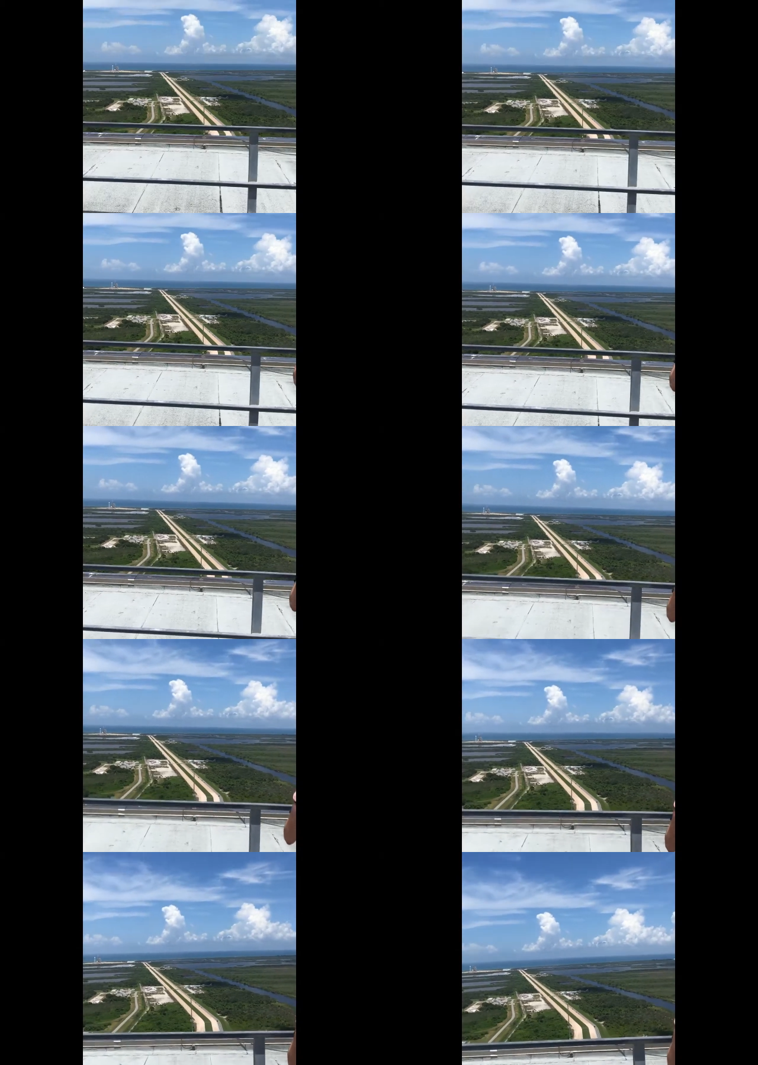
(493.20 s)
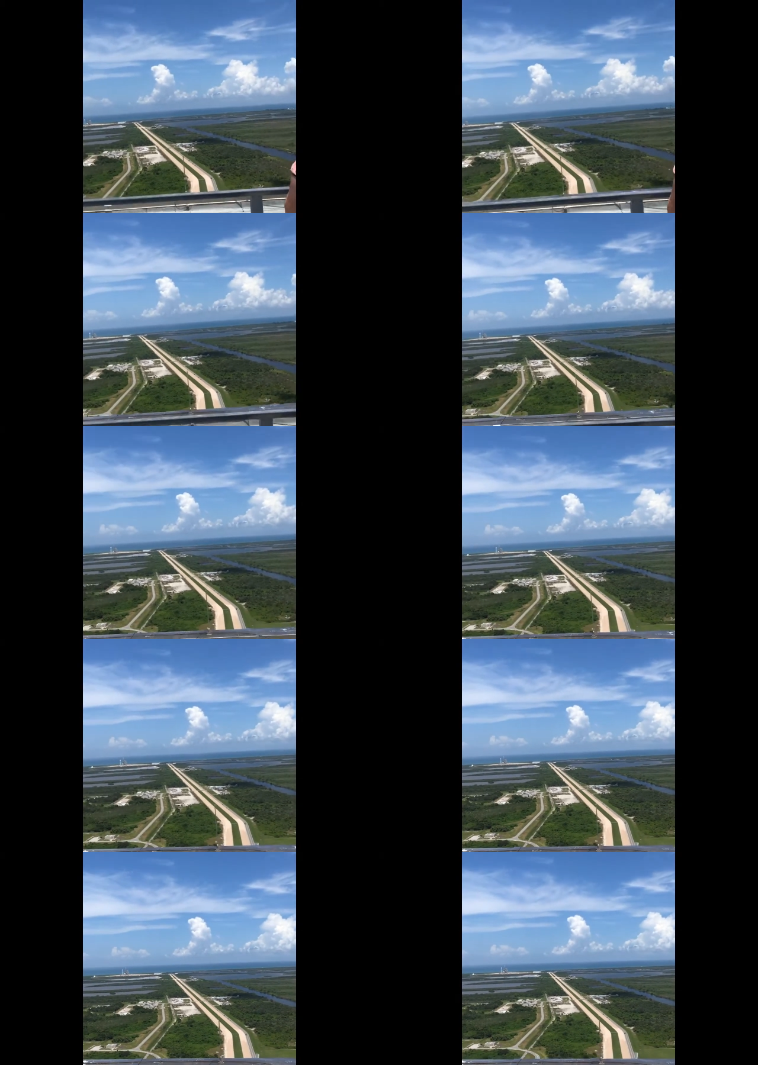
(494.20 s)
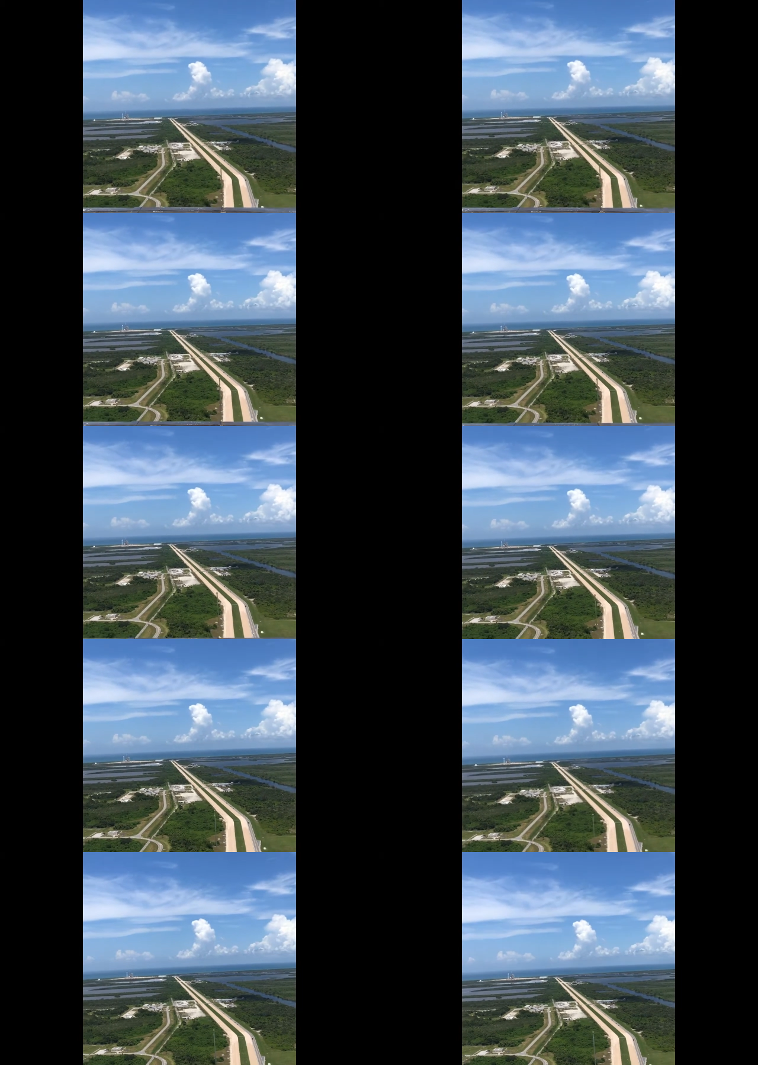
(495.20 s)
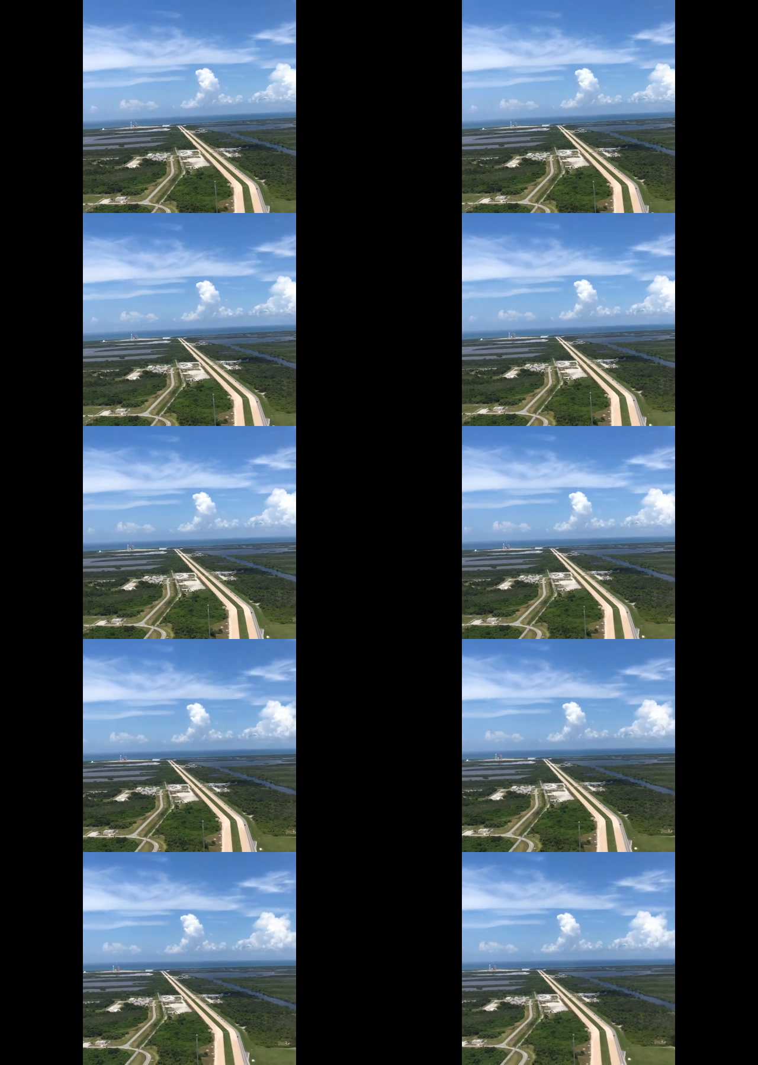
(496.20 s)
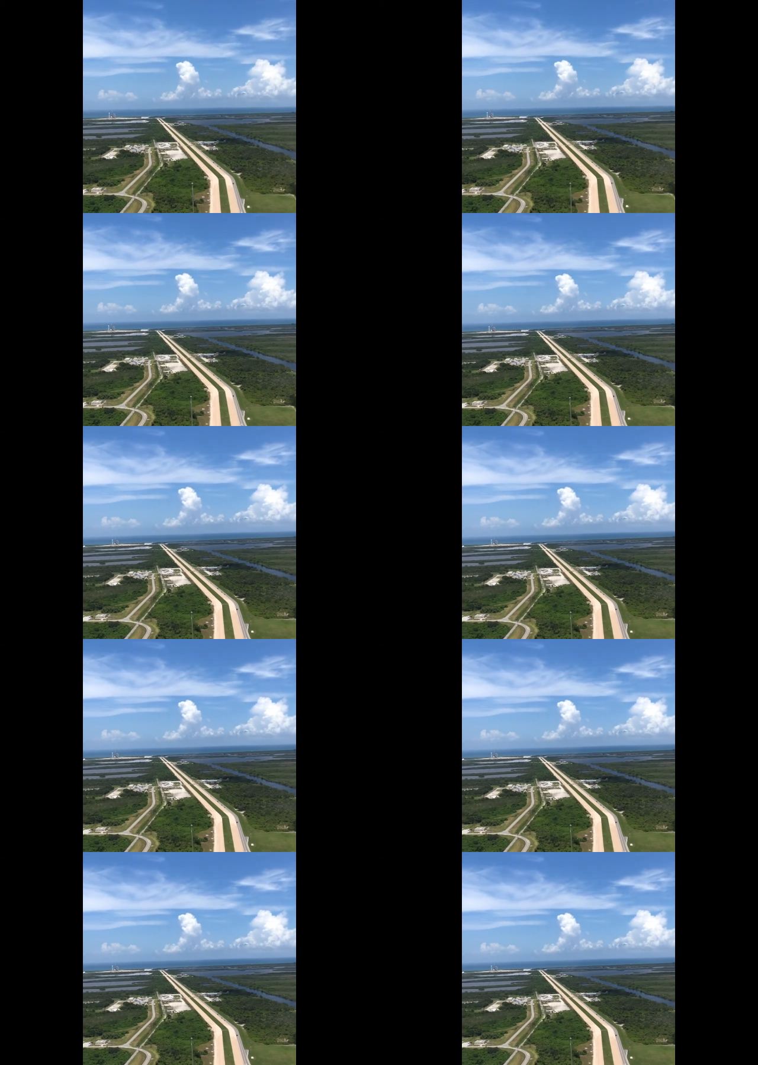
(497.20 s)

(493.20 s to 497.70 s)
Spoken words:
[unreadable: no face in view]